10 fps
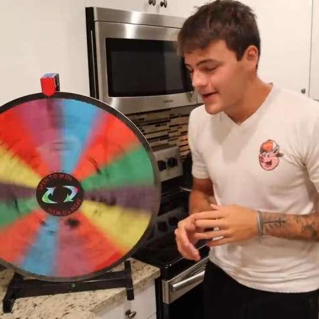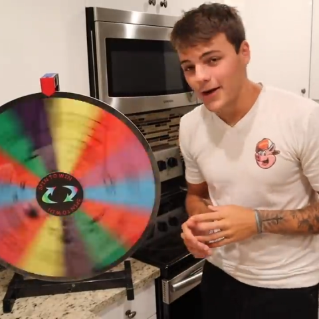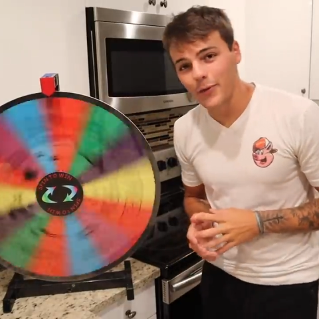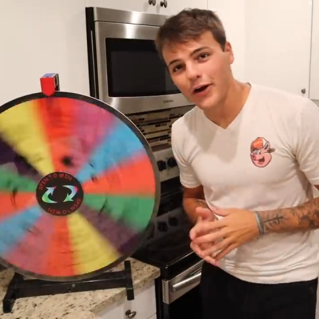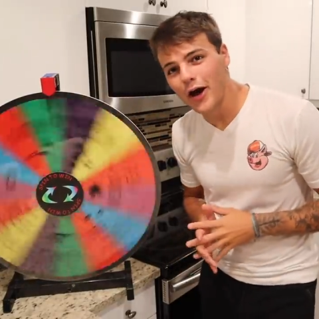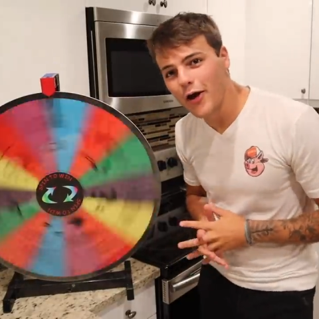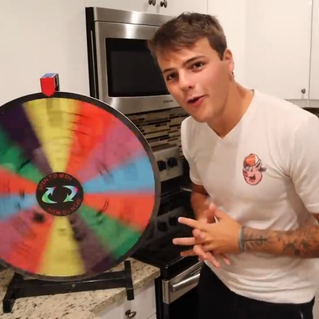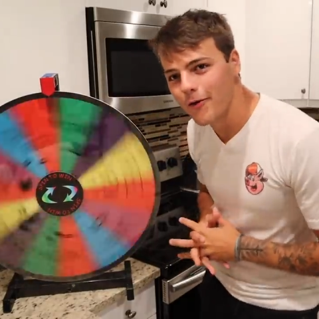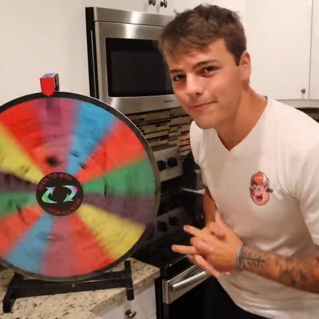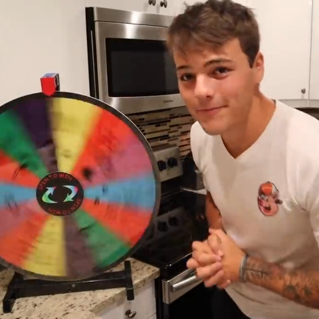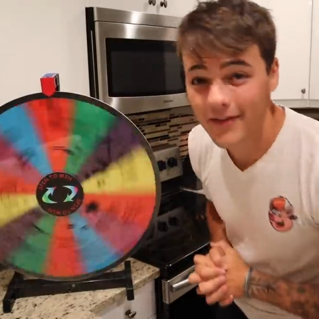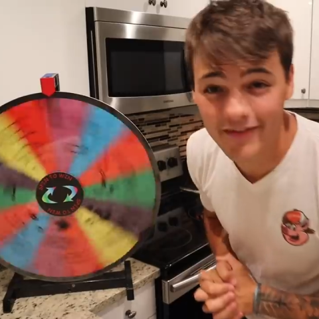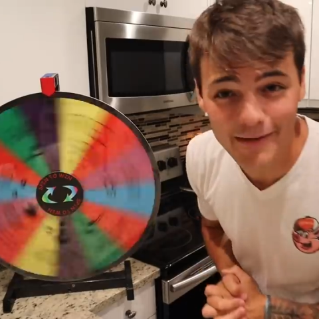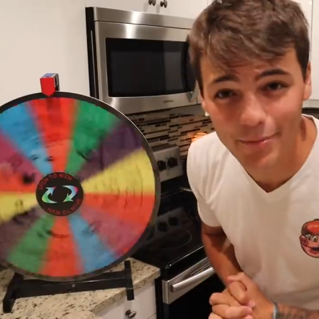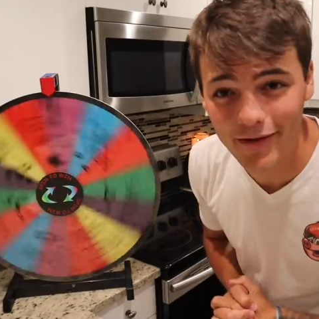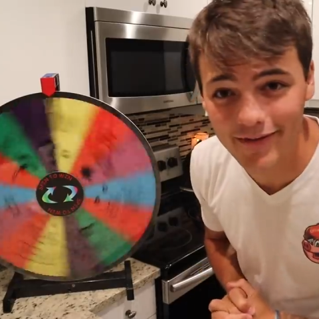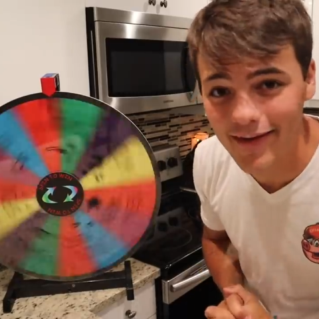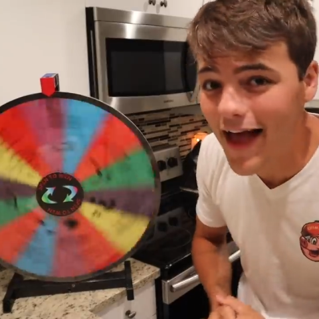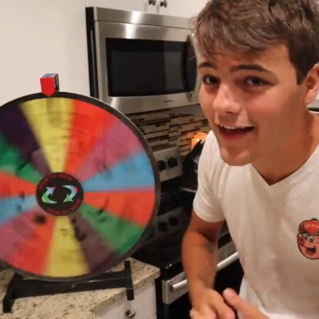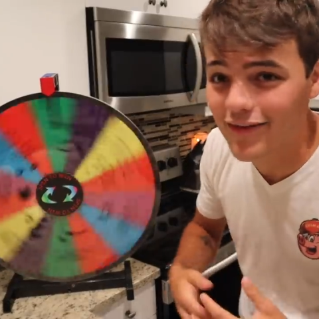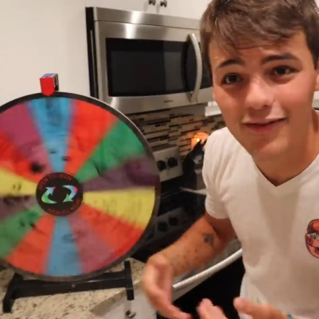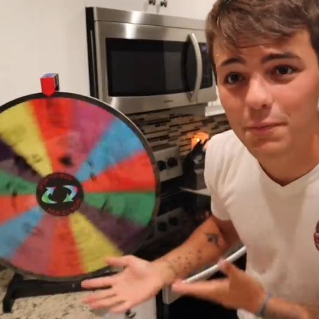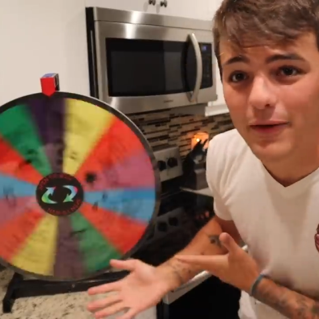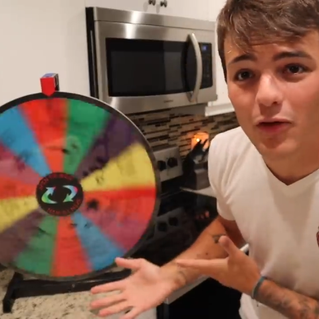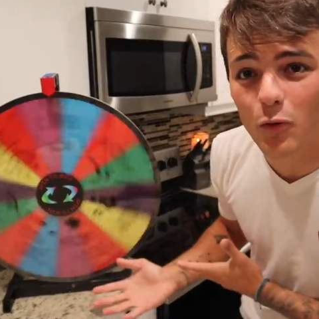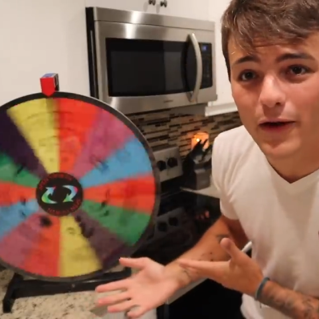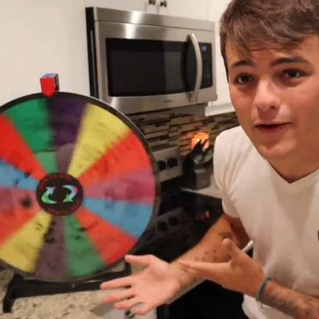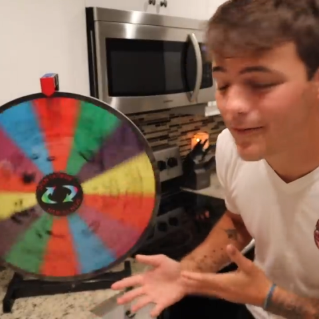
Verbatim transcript: Here we go. Simple as that. Spin the wheel.